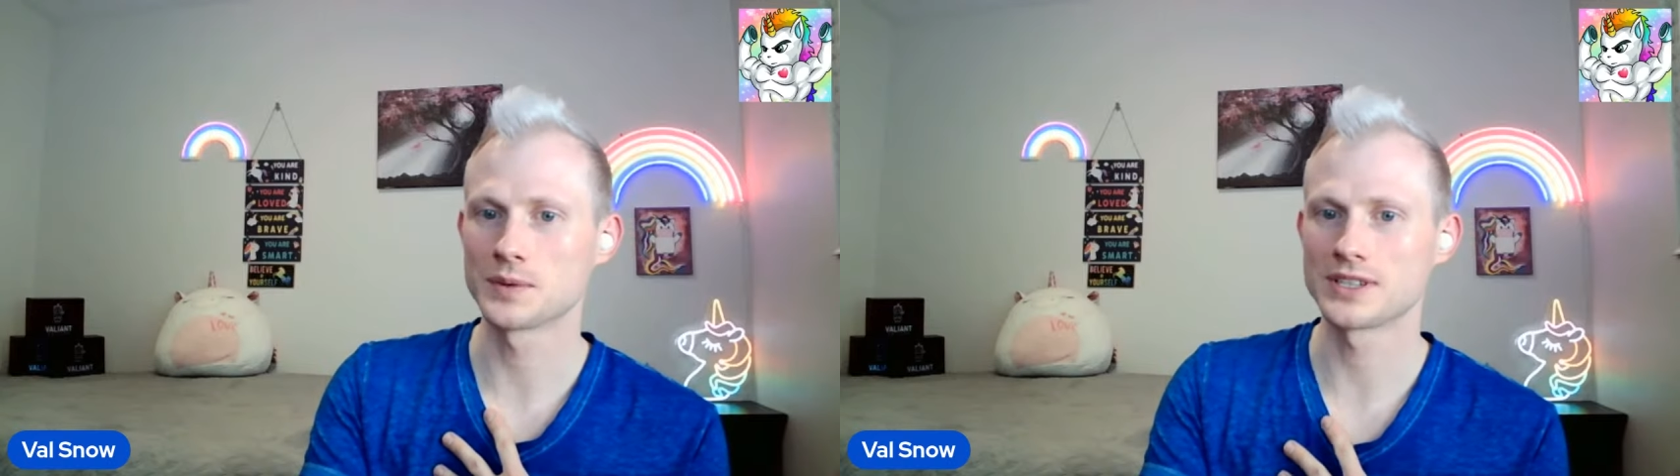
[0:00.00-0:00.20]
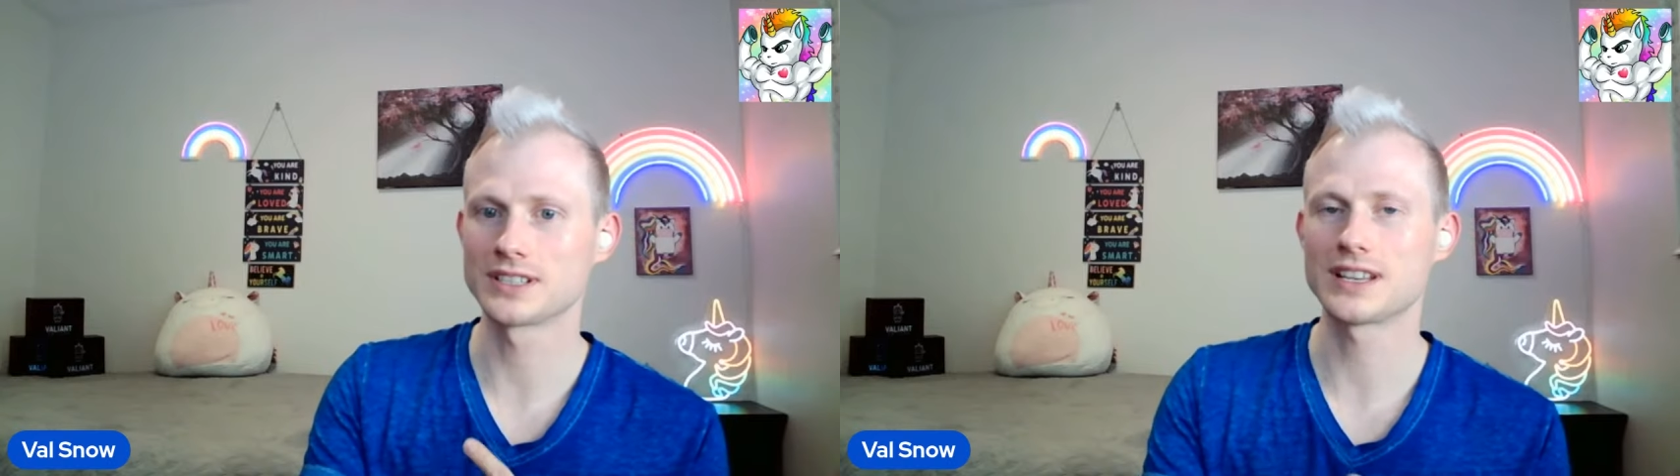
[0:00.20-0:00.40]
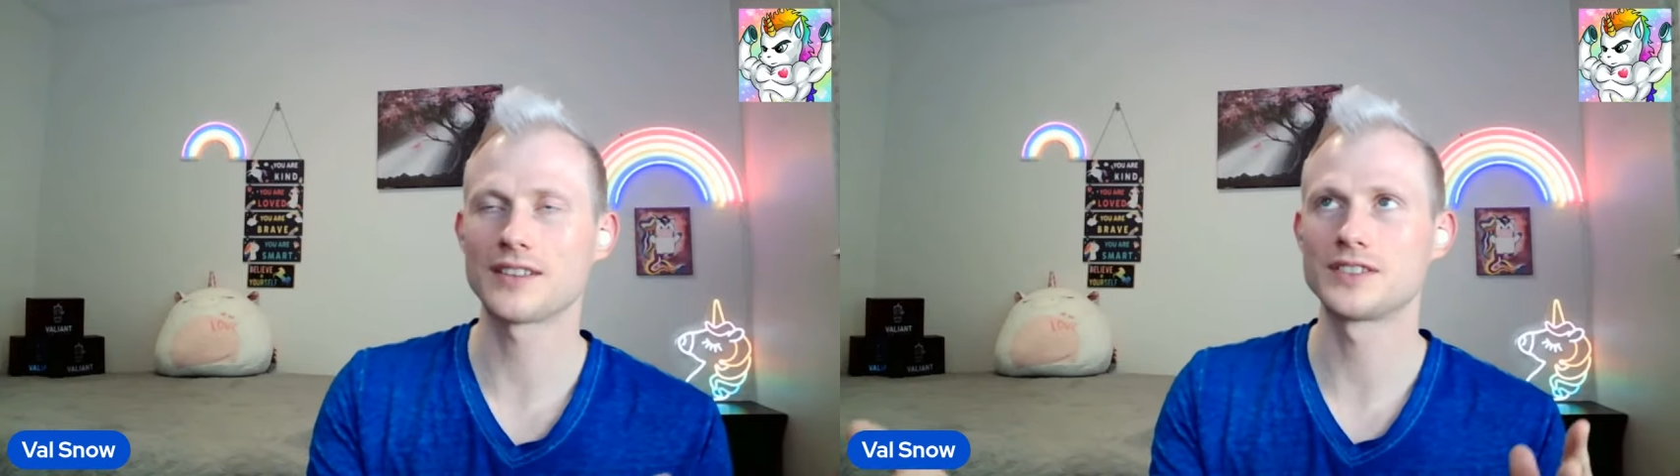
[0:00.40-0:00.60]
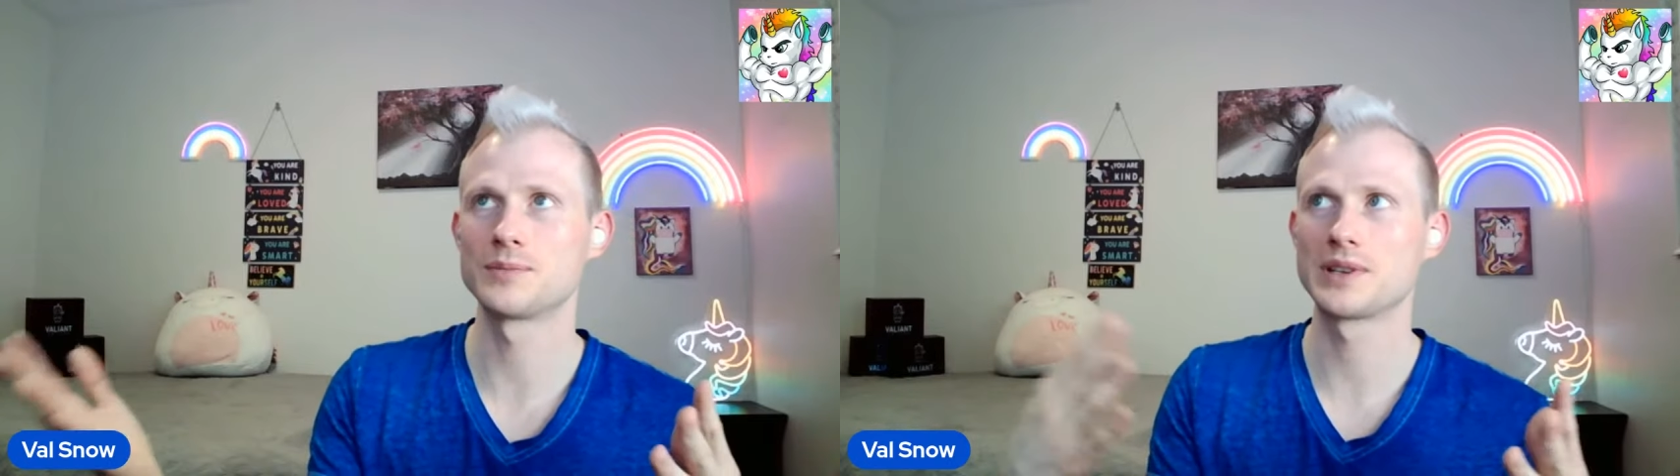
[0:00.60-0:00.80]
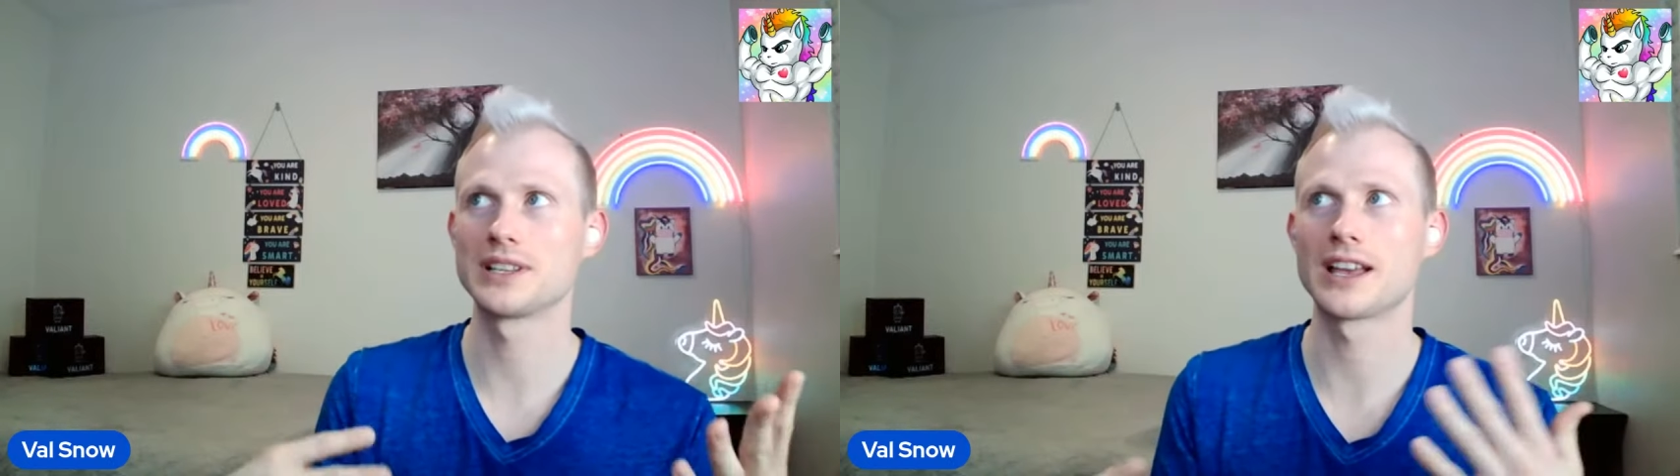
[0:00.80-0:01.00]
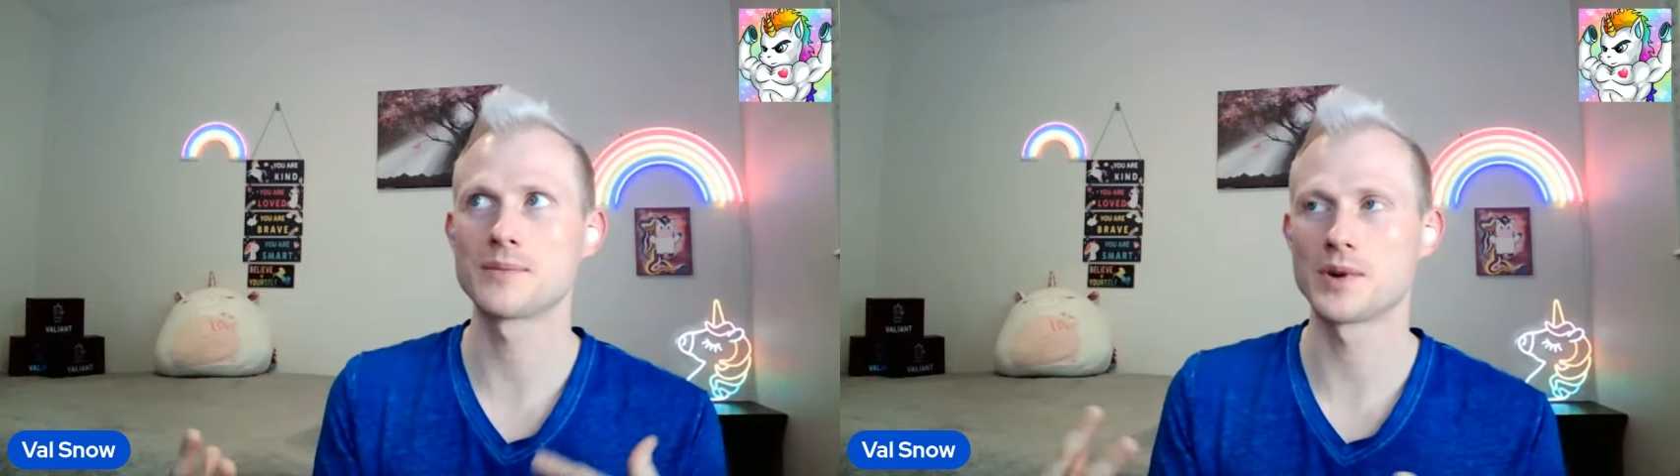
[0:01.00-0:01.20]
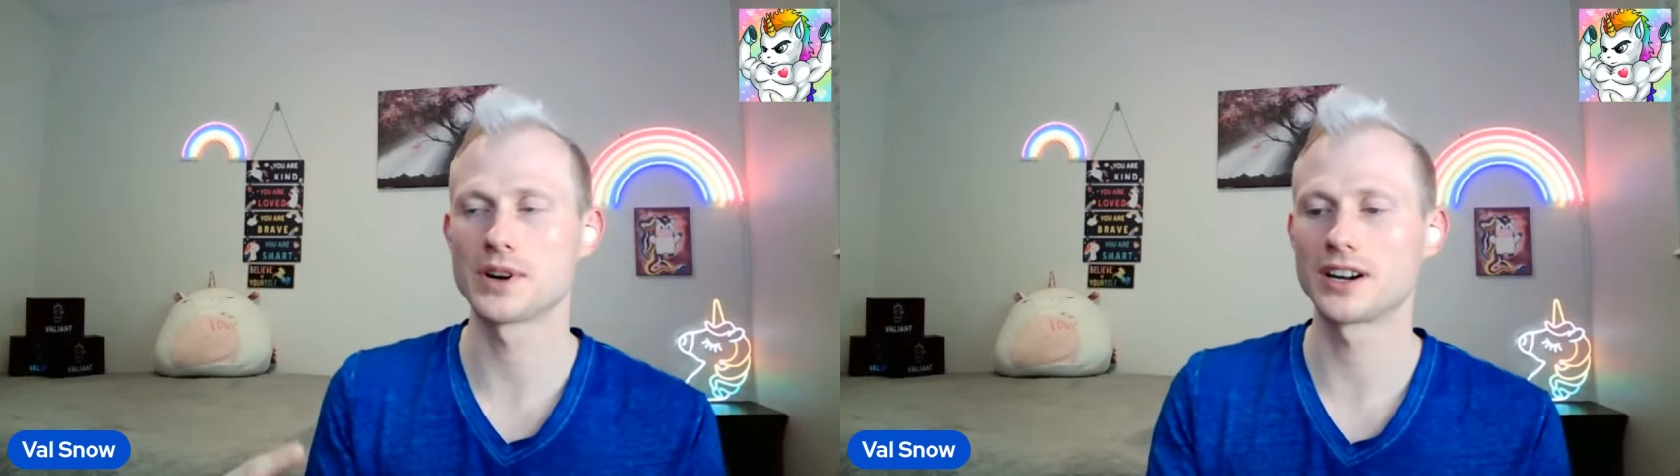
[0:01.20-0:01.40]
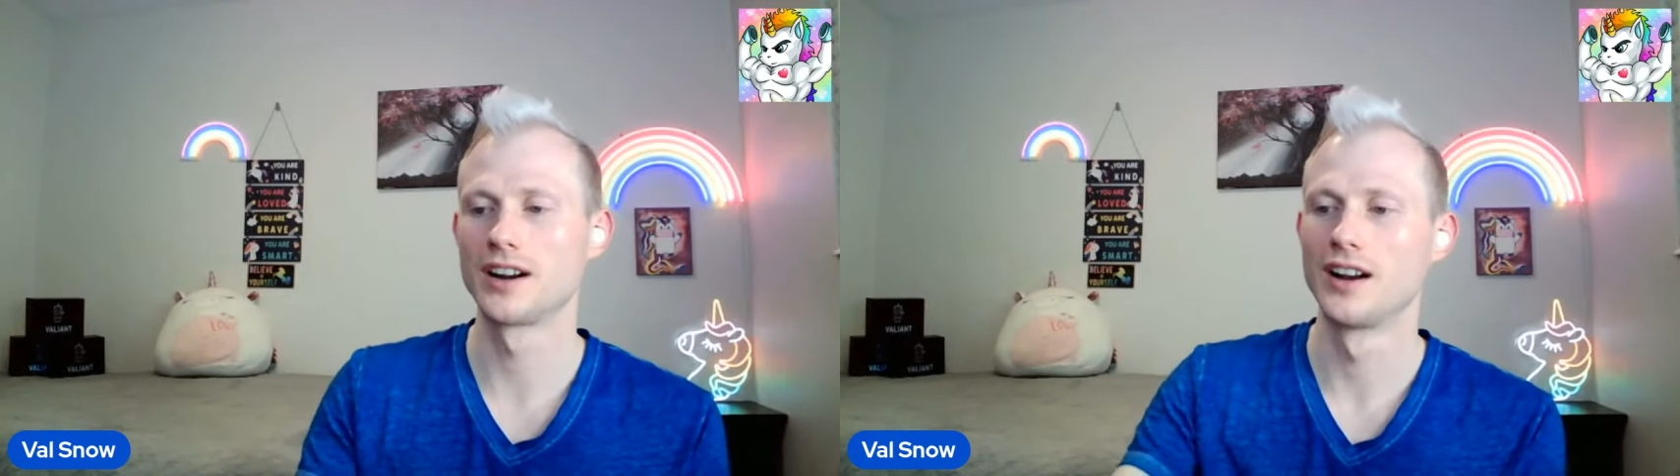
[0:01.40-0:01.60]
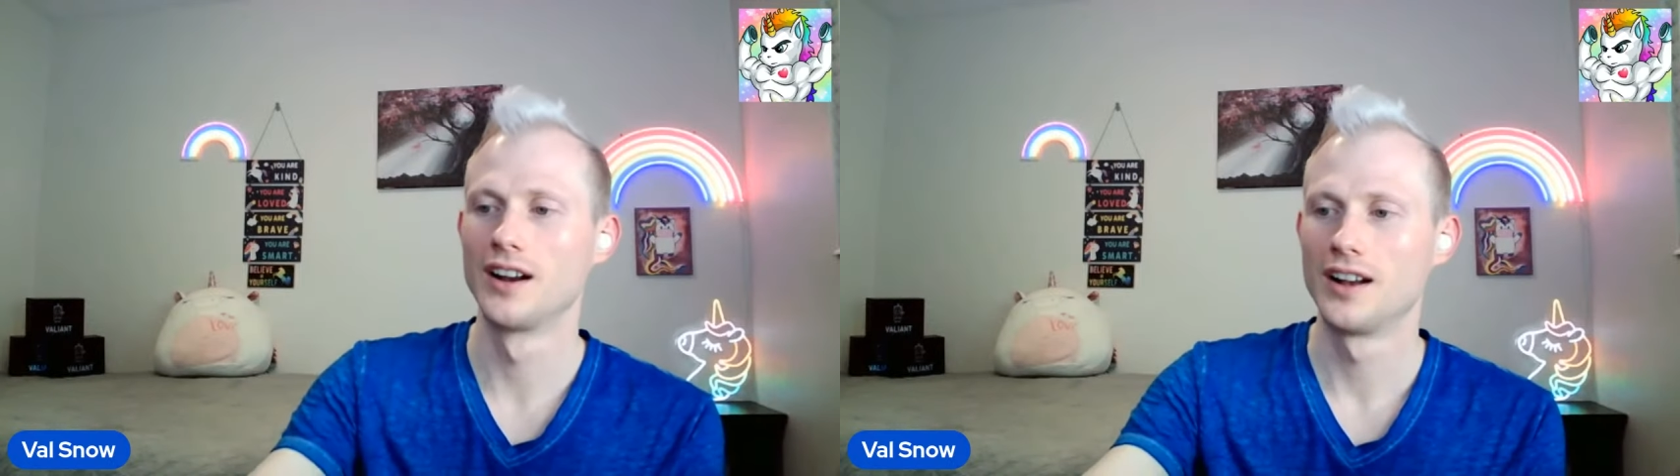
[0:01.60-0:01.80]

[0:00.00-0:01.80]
We just have to be, like, more